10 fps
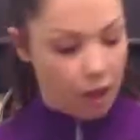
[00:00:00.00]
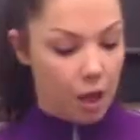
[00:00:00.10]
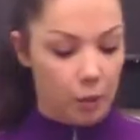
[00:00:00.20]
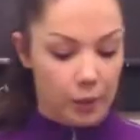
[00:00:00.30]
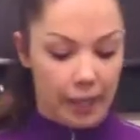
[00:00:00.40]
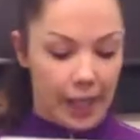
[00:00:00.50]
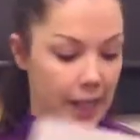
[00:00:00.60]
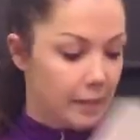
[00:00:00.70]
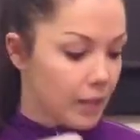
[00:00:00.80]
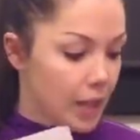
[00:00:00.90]

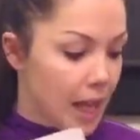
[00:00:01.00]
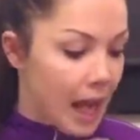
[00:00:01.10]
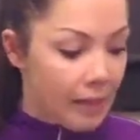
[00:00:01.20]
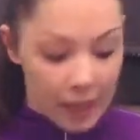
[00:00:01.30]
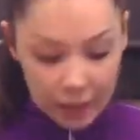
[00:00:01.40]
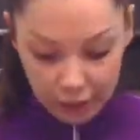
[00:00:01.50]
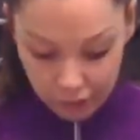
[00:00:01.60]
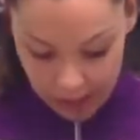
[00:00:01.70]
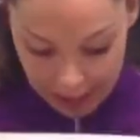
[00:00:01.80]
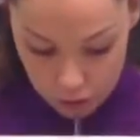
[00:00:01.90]
Okay, and then your
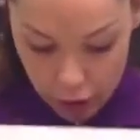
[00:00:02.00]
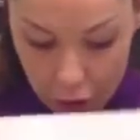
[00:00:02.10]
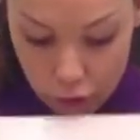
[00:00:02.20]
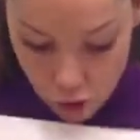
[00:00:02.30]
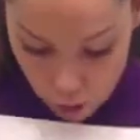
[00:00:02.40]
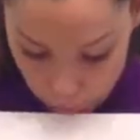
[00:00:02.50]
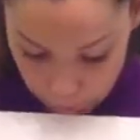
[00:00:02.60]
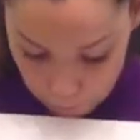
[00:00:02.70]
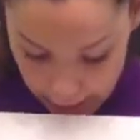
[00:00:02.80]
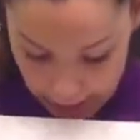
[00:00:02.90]
fats.
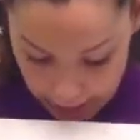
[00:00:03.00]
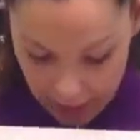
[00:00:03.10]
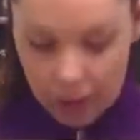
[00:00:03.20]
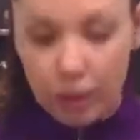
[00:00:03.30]
Don't be